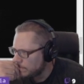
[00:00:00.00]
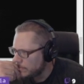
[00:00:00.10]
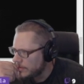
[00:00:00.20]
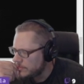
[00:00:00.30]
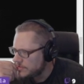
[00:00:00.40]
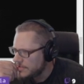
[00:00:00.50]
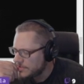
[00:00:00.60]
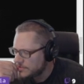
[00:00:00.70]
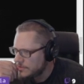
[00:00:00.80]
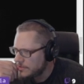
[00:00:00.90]

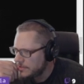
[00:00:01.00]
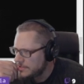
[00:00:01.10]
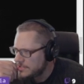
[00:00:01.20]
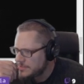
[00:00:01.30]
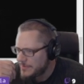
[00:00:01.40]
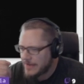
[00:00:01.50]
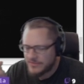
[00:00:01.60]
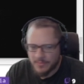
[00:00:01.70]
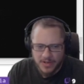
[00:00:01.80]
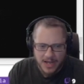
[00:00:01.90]
Interesting. So is this something I
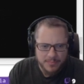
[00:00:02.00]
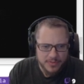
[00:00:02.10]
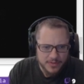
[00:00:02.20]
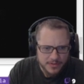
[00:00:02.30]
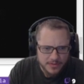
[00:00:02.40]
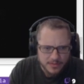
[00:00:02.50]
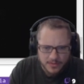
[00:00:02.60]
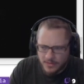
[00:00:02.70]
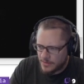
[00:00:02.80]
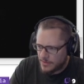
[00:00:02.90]
have to pipe?
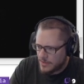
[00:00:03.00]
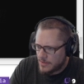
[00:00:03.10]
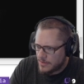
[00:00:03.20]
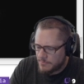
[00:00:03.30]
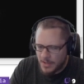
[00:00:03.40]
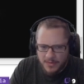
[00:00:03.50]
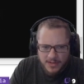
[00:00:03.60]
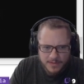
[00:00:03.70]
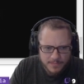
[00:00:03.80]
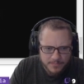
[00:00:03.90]

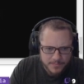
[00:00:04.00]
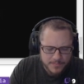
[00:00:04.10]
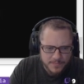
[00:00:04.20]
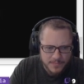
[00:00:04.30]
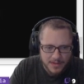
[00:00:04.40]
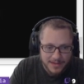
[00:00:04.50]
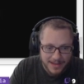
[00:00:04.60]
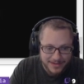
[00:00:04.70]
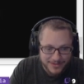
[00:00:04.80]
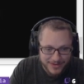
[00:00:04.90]
Maybe?
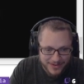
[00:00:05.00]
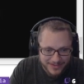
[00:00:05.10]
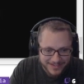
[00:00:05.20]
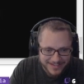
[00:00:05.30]
I don't know.